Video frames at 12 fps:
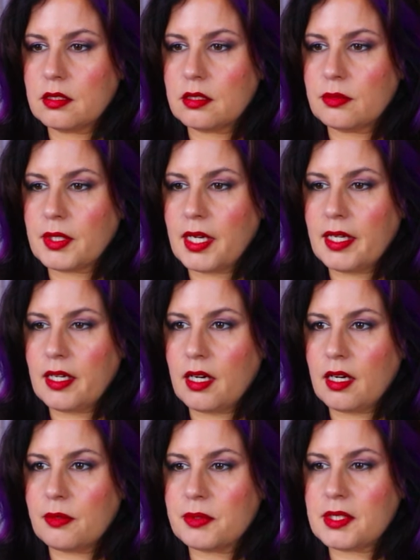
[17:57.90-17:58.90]
Oh, kind of
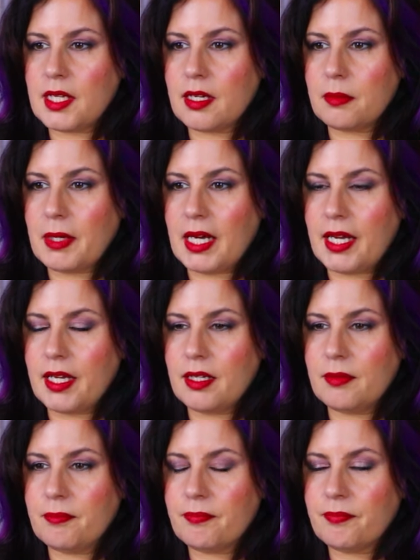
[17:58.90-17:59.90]
are. We're saying goodbye.